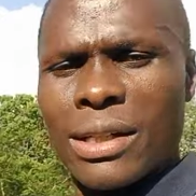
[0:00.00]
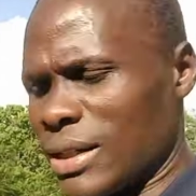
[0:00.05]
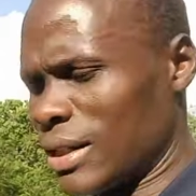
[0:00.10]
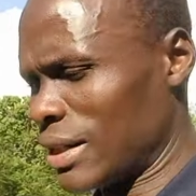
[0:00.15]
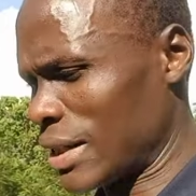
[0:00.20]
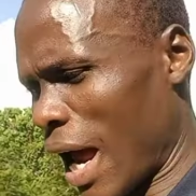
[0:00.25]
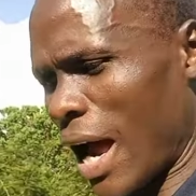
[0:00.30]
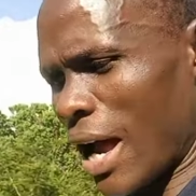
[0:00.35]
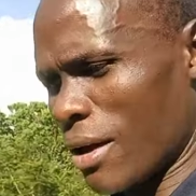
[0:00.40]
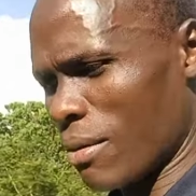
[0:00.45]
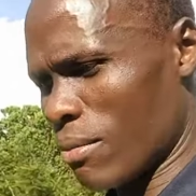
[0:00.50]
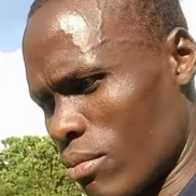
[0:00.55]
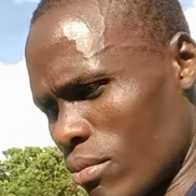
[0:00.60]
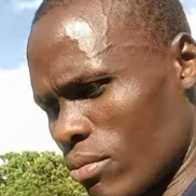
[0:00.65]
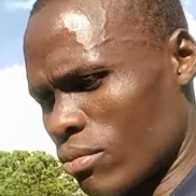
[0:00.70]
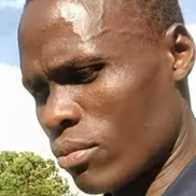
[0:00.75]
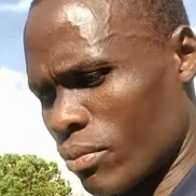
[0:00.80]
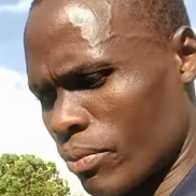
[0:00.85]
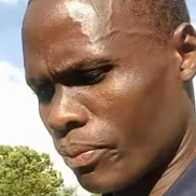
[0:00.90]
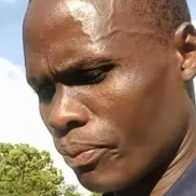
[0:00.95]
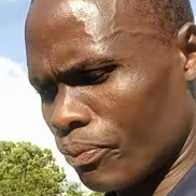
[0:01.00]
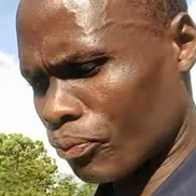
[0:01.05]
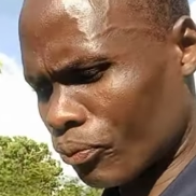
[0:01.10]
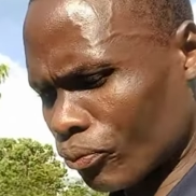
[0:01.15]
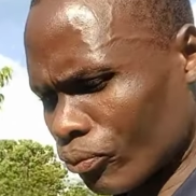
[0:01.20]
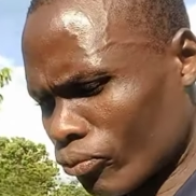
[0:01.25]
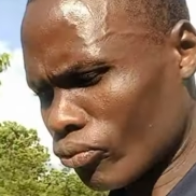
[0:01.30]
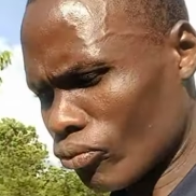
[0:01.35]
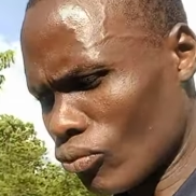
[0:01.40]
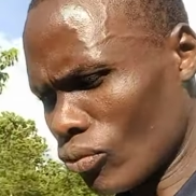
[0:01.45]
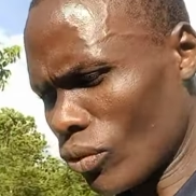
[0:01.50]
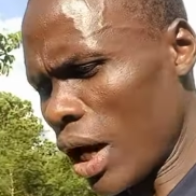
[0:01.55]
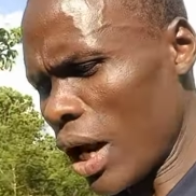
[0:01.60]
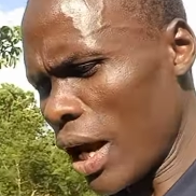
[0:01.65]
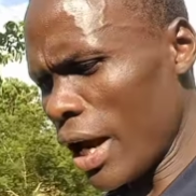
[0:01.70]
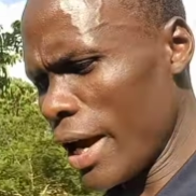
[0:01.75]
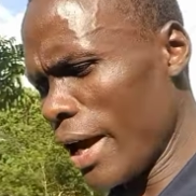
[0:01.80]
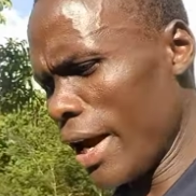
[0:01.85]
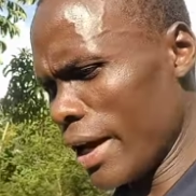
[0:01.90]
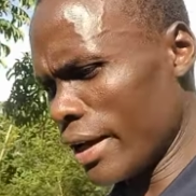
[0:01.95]
time
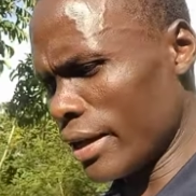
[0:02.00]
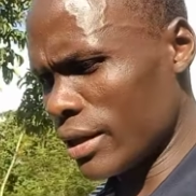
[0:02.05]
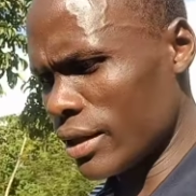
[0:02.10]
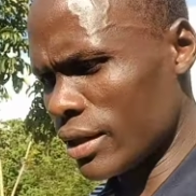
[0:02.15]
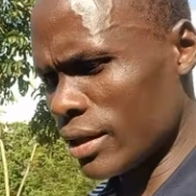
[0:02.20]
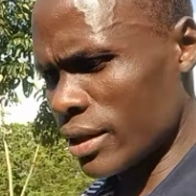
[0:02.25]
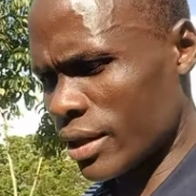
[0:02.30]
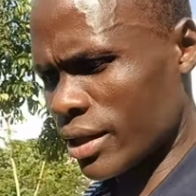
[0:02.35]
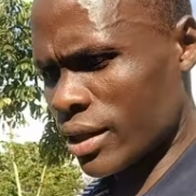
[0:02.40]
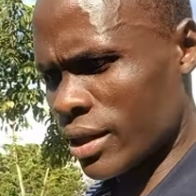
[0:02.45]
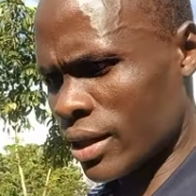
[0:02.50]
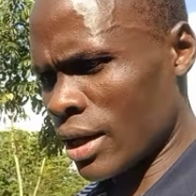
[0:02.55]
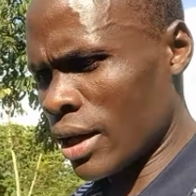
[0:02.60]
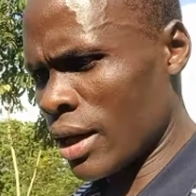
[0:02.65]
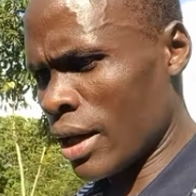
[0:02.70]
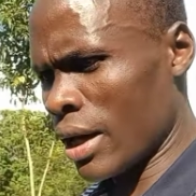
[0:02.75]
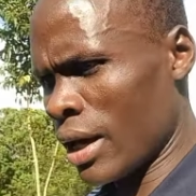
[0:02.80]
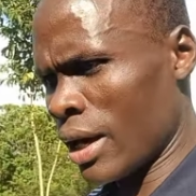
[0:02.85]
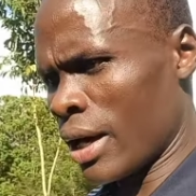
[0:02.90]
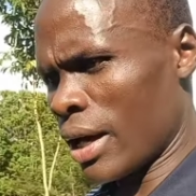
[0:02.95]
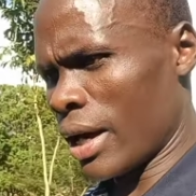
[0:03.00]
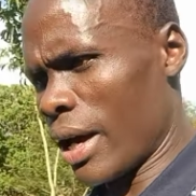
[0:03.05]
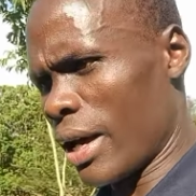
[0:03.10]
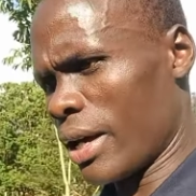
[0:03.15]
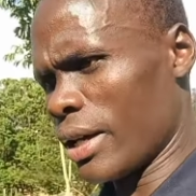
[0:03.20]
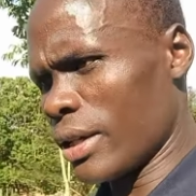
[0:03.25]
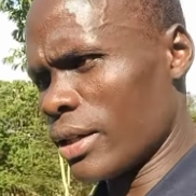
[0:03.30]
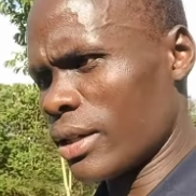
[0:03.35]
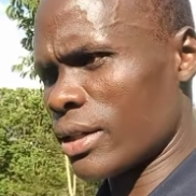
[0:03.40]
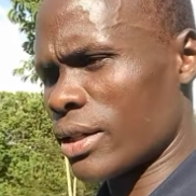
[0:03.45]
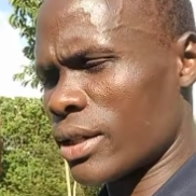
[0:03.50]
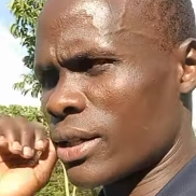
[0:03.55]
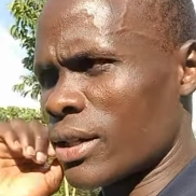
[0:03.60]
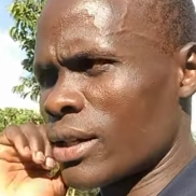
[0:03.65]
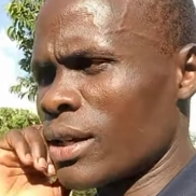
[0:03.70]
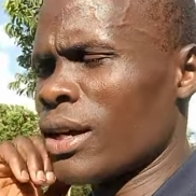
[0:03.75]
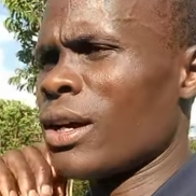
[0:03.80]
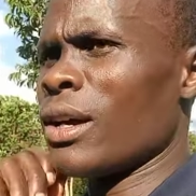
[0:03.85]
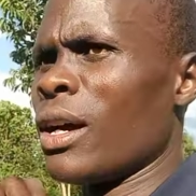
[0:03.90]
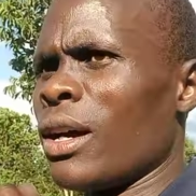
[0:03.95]
and and
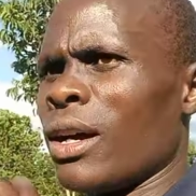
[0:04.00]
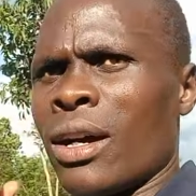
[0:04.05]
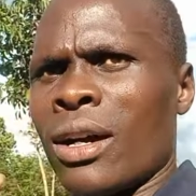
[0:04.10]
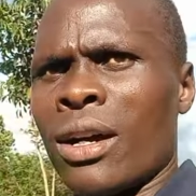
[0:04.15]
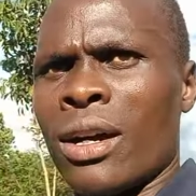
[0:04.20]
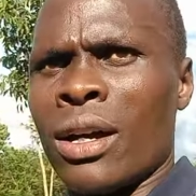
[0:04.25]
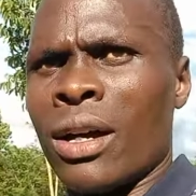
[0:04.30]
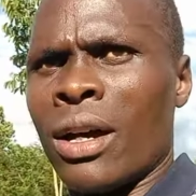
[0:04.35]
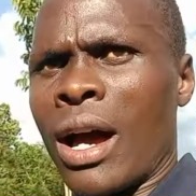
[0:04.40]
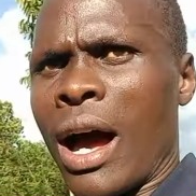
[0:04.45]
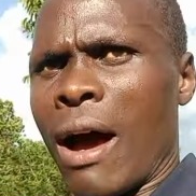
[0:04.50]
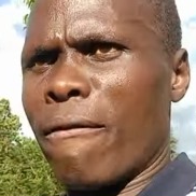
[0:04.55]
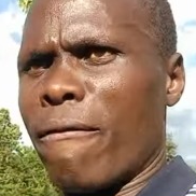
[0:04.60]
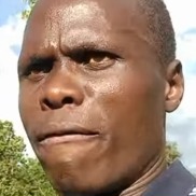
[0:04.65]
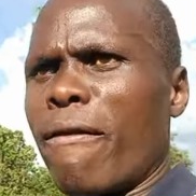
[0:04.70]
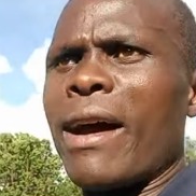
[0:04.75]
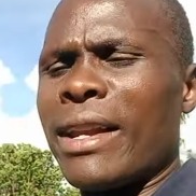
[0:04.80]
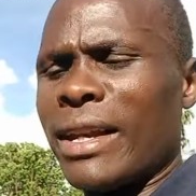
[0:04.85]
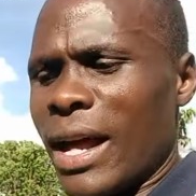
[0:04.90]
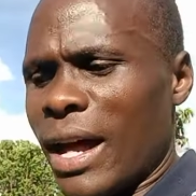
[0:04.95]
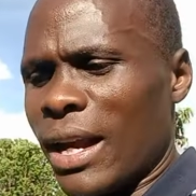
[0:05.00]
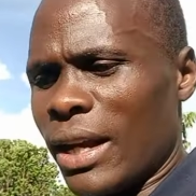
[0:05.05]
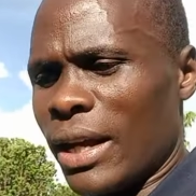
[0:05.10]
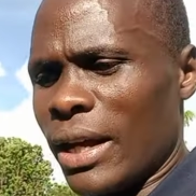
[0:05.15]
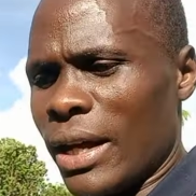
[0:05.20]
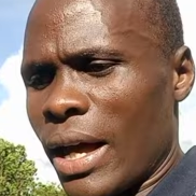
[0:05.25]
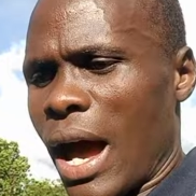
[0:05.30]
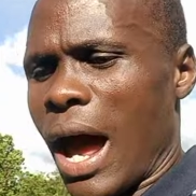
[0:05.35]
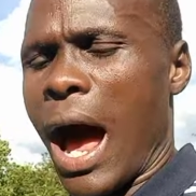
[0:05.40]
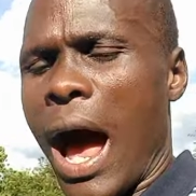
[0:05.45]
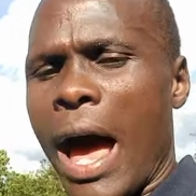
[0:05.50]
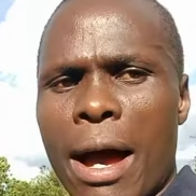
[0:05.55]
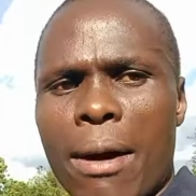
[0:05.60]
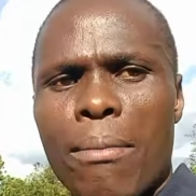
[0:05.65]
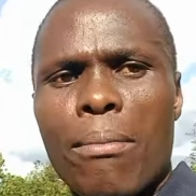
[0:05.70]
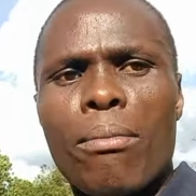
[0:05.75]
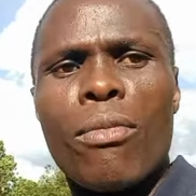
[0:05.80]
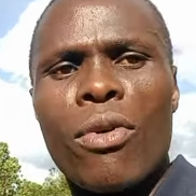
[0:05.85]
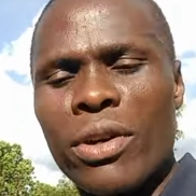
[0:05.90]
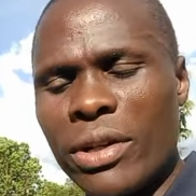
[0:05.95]
finally I
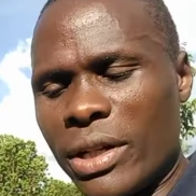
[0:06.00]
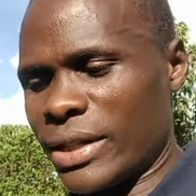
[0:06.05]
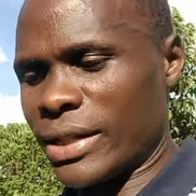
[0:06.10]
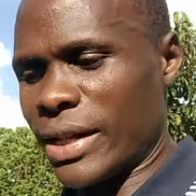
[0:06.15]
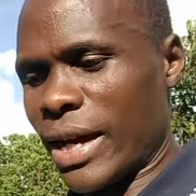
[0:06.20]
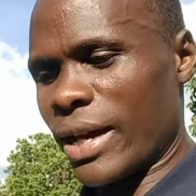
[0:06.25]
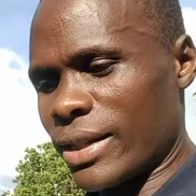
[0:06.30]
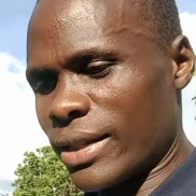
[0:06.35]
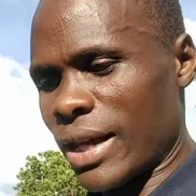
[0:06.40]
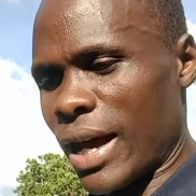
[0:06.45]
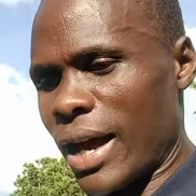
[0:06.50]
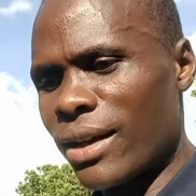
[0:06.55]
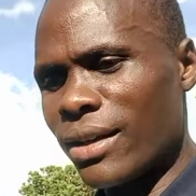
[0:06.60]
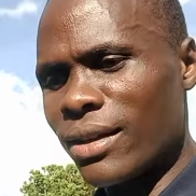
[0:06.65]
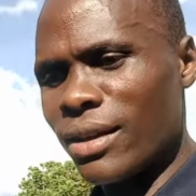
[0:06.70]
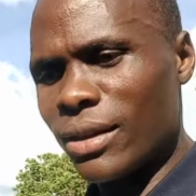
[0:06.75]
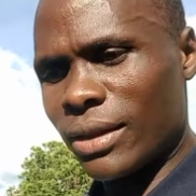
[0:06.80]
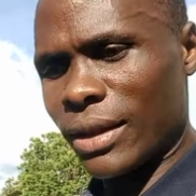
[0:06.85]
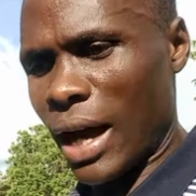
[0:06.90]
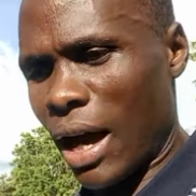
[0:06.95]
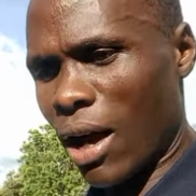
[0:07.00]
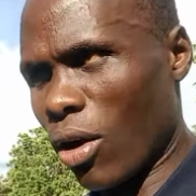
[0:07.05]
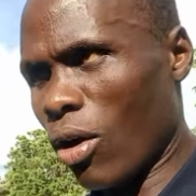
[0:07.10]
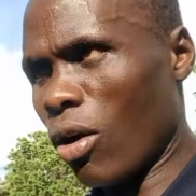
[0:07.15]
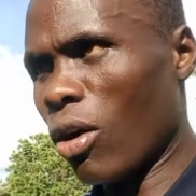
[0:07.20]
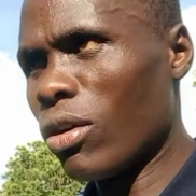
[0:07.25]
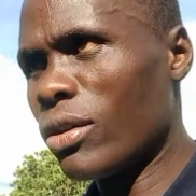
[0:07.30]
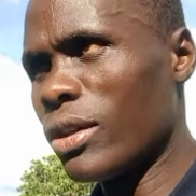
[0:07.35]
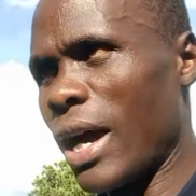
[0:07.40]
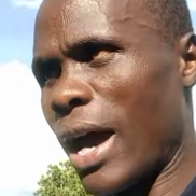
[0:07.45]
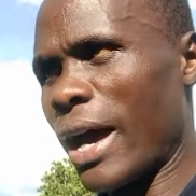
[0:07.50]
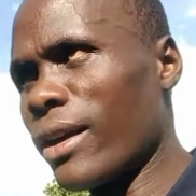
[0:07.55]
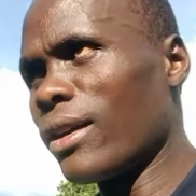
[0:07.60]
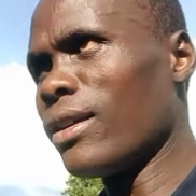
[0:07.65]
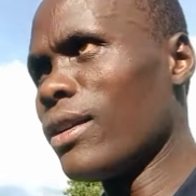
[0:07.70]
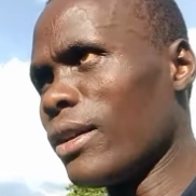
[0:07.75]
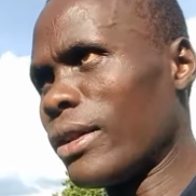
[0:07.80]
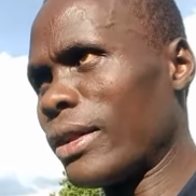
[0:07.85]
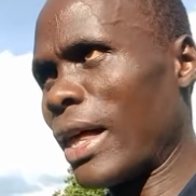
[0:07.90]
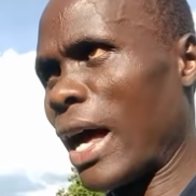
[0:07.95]
am monetized. I really thank God. I
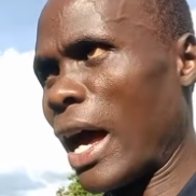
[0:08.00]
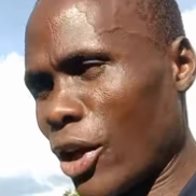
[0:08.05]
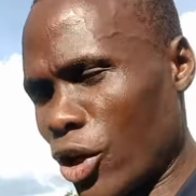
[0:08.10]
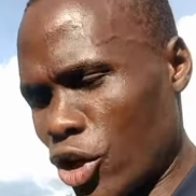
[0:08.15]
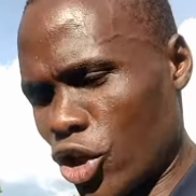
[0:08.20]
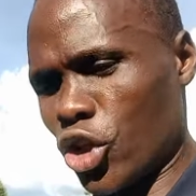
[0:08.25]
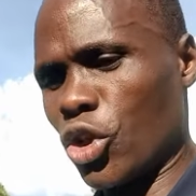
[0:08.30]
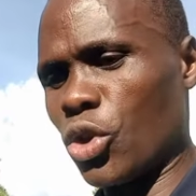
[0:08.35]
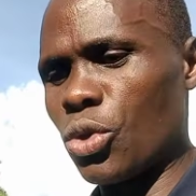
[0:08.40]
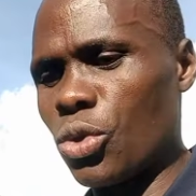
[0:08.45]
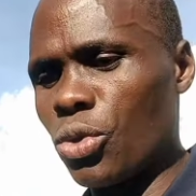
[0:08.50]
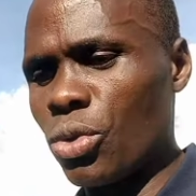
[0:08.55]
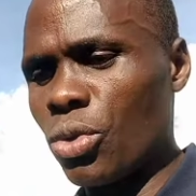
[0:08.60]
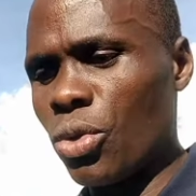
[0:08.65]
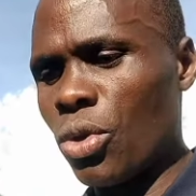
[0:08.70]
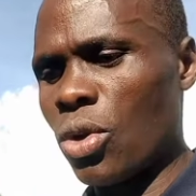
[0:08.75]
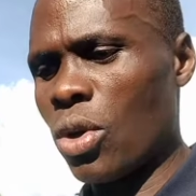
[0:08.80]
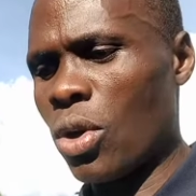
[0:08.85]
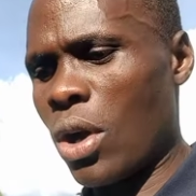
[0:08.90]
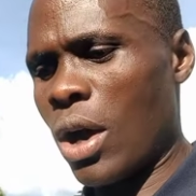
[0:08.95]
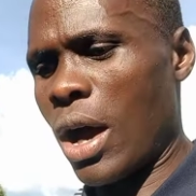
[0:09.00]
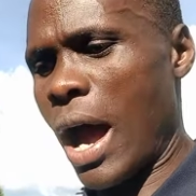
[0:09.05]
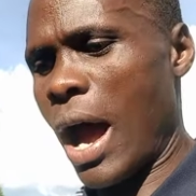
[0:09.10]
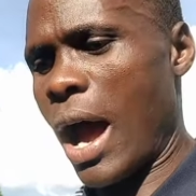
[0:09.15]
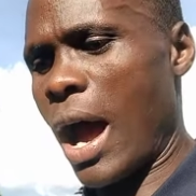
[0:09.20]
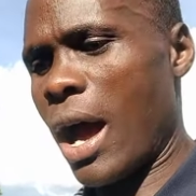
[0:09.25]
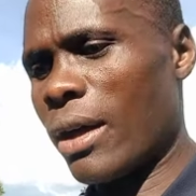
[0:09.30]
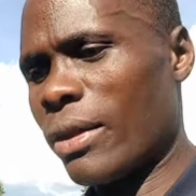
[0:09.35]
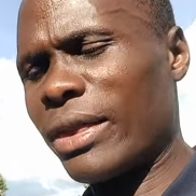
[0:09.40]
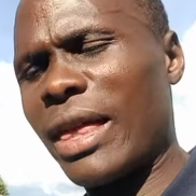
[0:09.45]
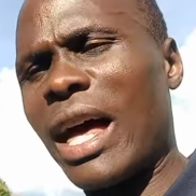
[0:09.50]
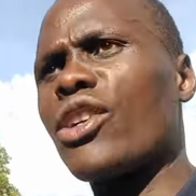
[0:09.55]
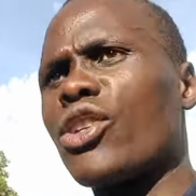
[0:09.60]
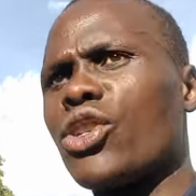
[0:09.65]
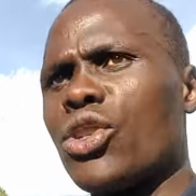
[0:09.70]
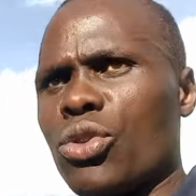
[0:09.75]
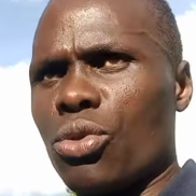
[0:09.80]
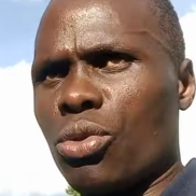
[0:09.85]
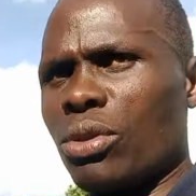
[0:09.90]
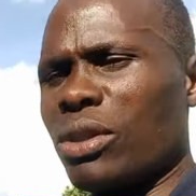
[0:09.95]
really thank you
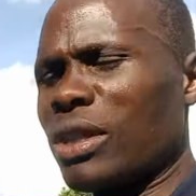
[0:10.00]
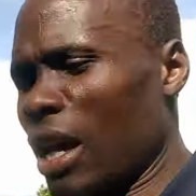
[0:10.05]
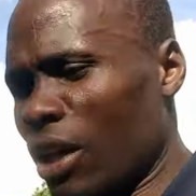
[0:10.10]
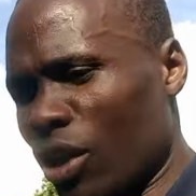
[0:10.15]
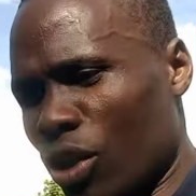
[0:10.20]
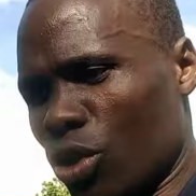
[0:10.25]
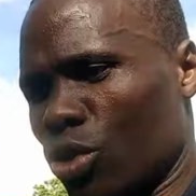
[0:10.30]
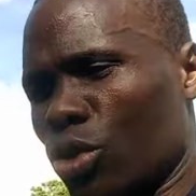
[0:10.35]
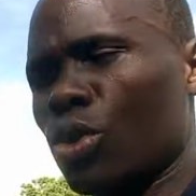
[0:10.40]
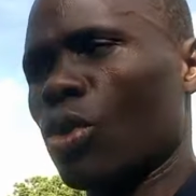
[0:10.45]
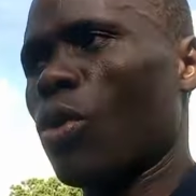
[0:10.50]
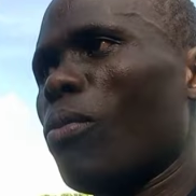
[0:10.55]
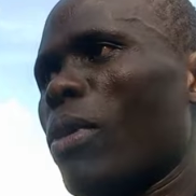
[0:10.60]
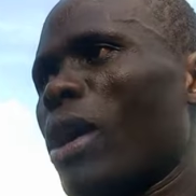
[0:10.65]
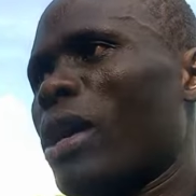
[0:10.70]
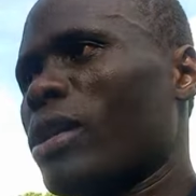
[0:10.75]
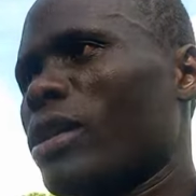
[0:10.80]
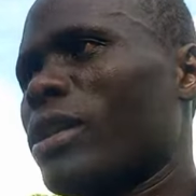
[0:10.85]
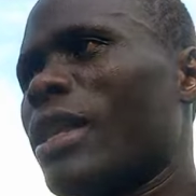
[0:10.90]
thank you thank you so much.